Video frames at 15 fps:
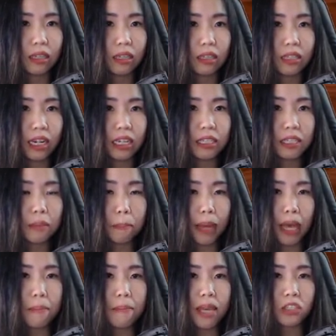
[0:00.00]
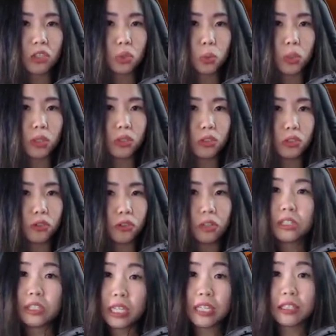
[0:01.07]
There is the Pimax Sword
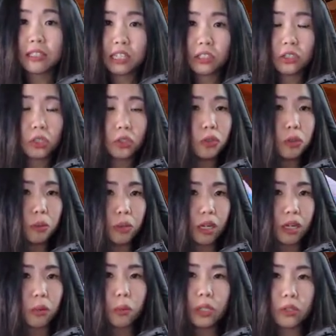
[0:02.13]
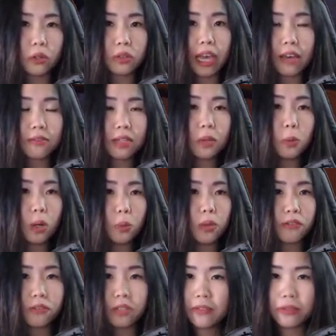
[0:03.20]
controllers. Yes, that's true. We don't have that one.
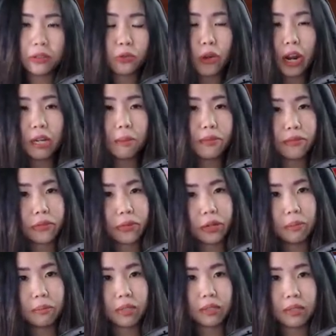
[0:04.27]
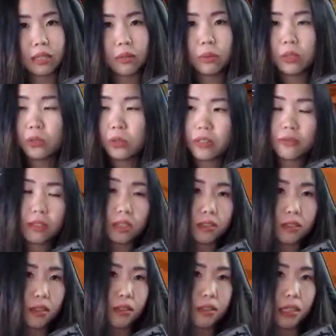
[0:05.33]
We've never tried it before, but we do have this
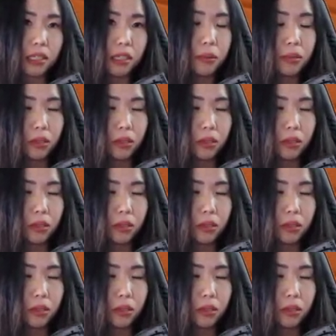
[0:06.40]
setup.